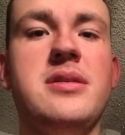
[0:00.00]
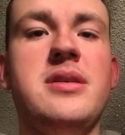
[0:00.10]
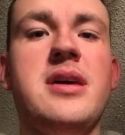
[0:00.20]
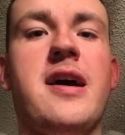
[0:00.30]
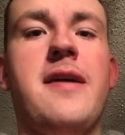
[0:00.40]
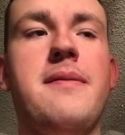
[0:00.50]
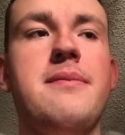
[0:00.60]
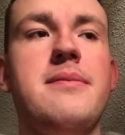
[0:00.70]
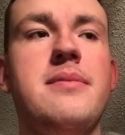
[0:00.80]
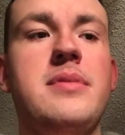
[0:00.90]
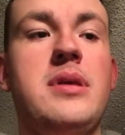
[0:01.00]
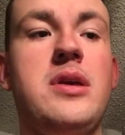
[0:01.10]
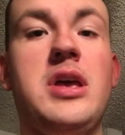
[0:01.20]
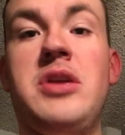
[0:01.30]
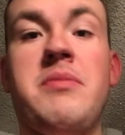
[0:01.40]
Yeah.
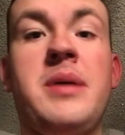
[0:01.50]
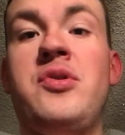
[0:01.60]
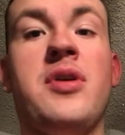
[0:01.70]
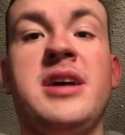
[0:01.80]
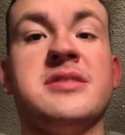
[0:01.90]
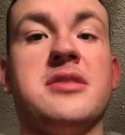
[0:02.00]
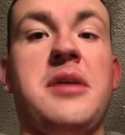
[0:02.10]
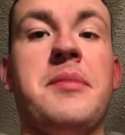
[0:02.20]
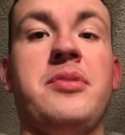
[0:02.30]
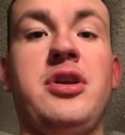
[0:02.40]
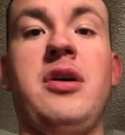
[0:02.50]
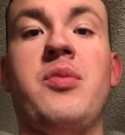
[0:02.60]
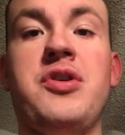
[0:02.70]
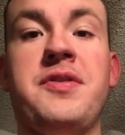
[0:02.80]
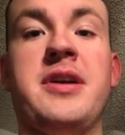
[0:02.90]
And maybe you guys can comment below
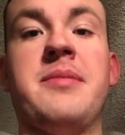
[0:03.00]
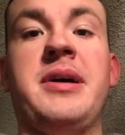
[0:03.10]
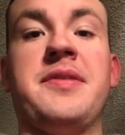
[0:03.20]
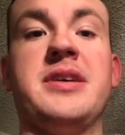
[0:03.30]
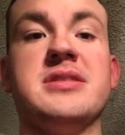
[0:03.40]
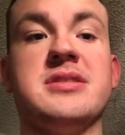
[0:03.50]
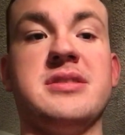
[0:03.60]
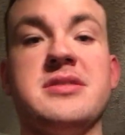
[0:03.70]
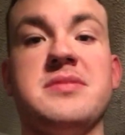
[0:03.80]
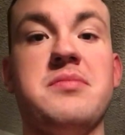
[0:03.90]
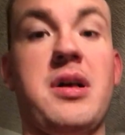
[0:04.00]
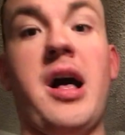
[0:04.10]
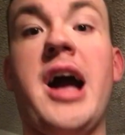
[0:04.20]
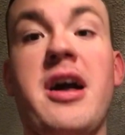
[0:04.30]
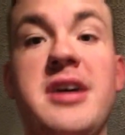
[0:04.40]
what you think about this. Because
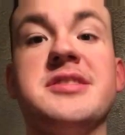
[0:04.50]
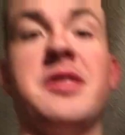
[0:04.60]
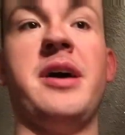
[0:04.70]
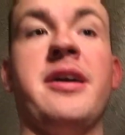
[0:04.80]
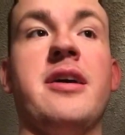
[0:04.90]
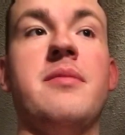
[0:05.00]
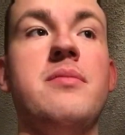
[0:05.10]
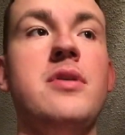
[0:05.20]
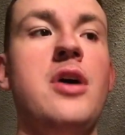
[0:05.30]
I honestly like it.